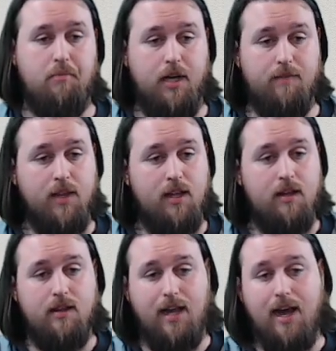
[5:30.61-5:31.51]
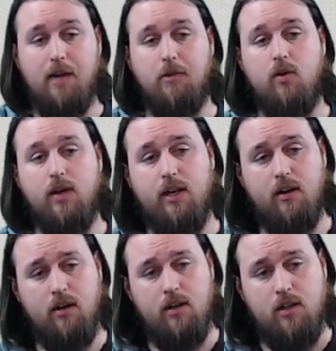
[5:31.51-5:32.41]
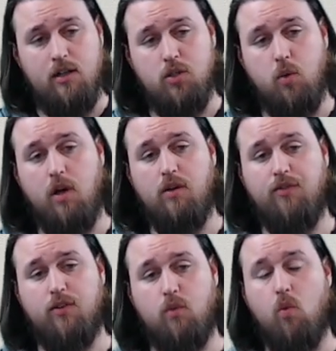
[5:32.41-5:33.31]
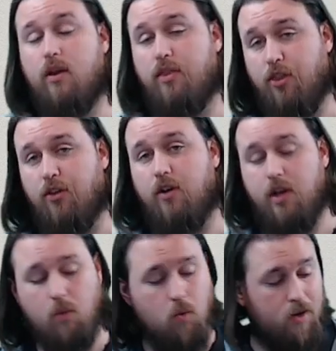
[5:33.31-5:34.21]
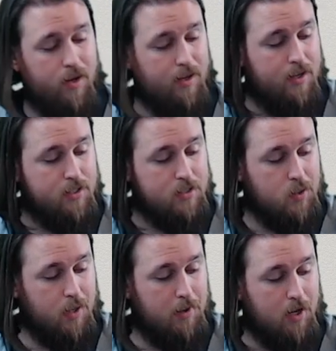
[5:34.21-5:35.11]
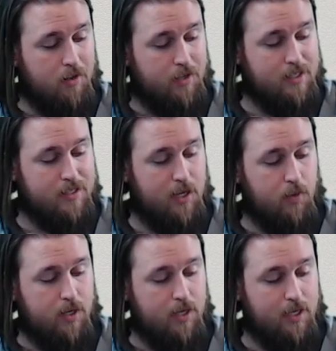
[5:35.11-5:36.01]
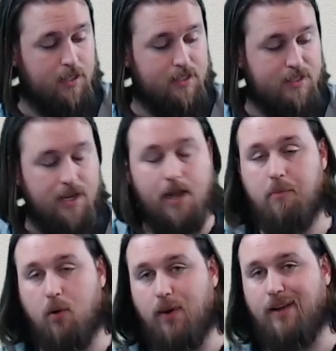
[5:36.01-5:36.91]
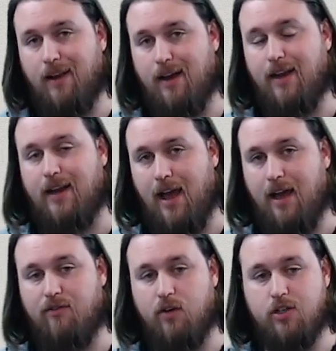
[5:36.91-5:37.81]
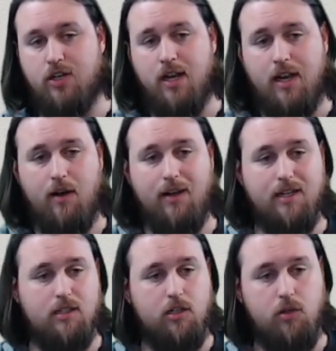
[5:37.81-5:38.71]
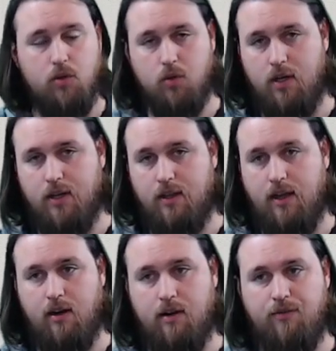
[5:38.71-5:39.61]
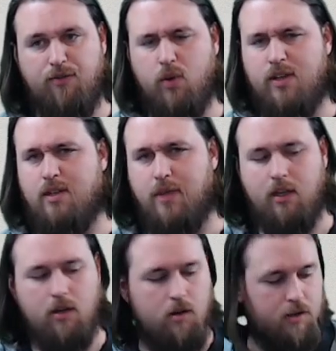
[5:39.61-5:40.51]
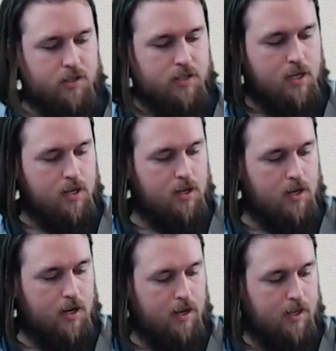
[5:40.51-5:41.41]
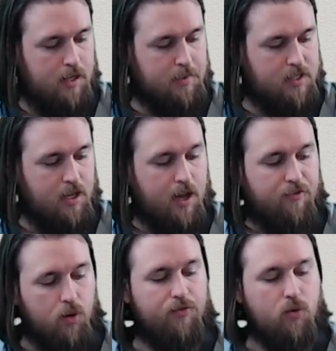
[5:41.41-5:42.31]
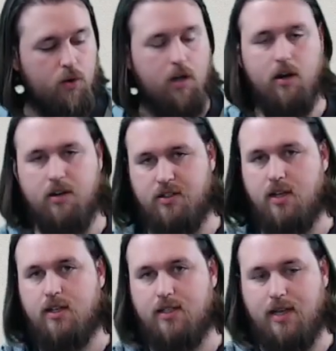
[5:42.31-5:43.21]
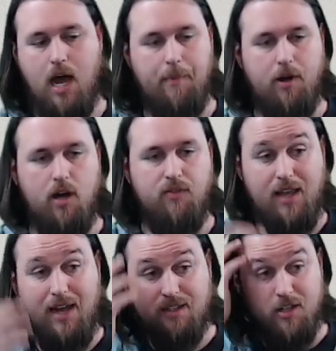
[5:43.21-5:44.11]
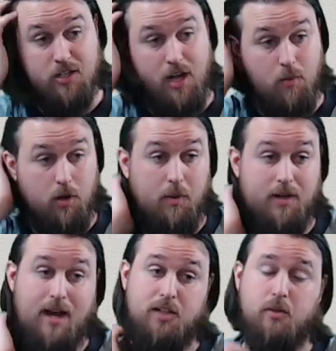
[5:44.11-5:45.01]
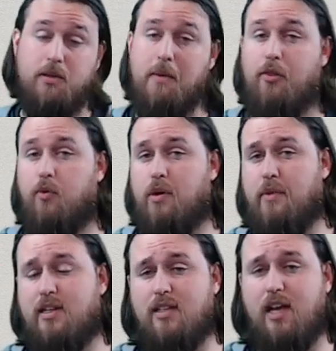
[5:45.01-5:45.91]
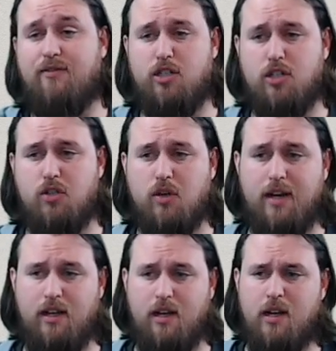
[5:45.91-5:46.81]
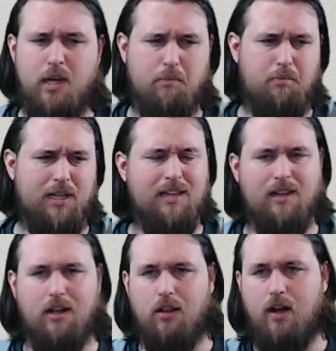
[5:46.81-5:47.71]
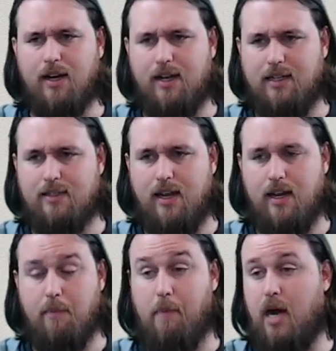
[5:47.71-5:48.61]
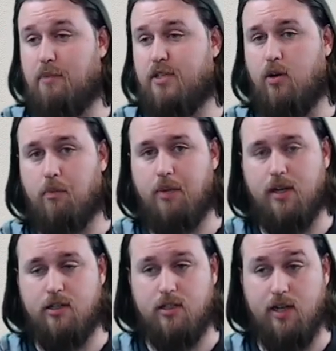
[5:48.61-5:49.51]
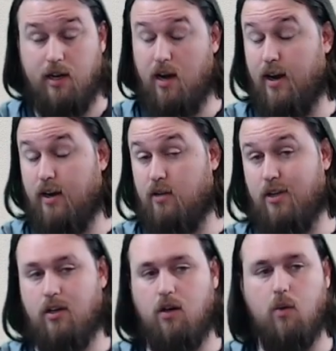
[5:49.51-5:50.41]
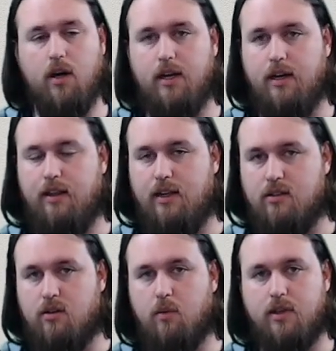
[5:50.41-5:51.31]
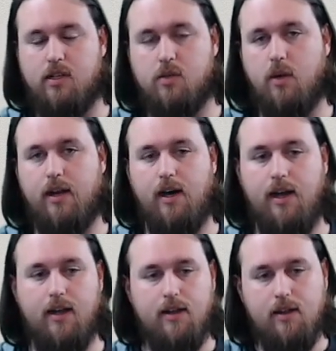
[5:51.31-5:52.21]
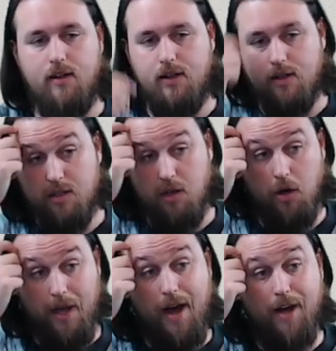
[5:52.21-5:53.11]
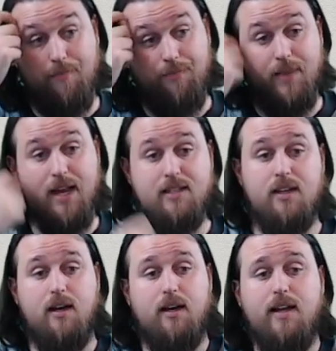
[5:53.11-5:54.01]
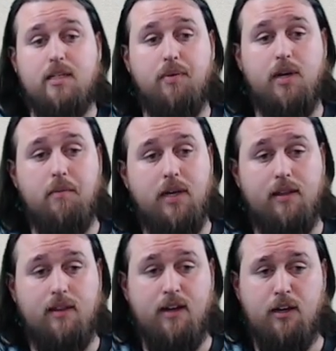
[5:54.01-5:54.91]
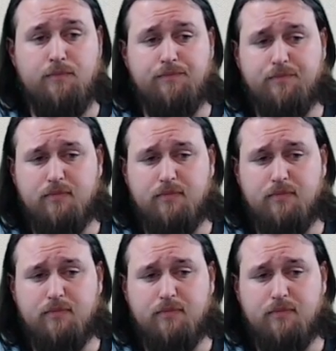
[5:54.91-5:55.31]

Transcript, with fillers: But they got him going here, 12 for 131. Tony Pollard gets a ridiculous 10.9 average. Now he gets a huge run there of 40-something yards. Let me see. Yeah, 44 yards to cap it off with that touchdown run when Dallas, with about 3 minutes left, is just trying to bleed the clock, and instead he pops it open and just like, all right, I mean, I'll walk into the end zone with this. Why not? So, yeah, that's pretty big there.